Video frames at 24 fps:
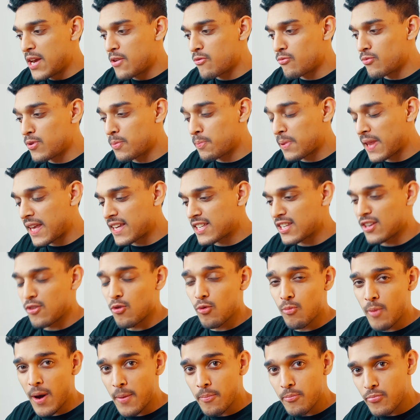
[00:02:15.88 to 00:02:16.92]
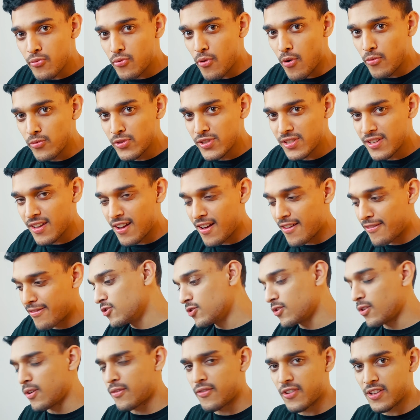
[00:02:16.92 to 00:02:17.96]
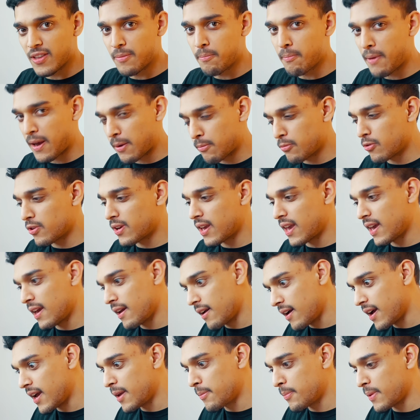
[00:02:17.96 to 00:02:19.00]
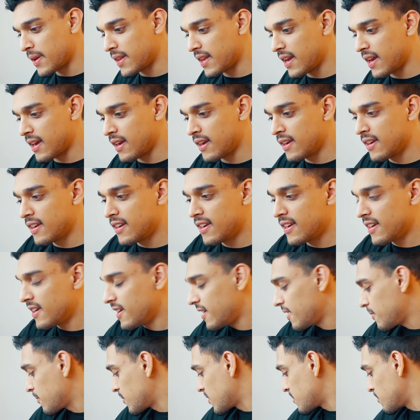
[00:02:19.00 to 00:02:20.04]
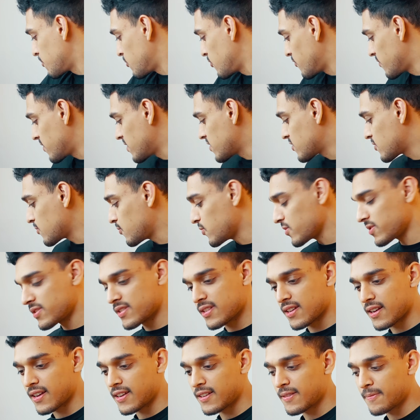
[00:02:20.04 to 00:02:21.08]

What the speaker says: Replacing all my Pro stuff. You know, I've got the MacBook Air, iPad Air. Move this to one side.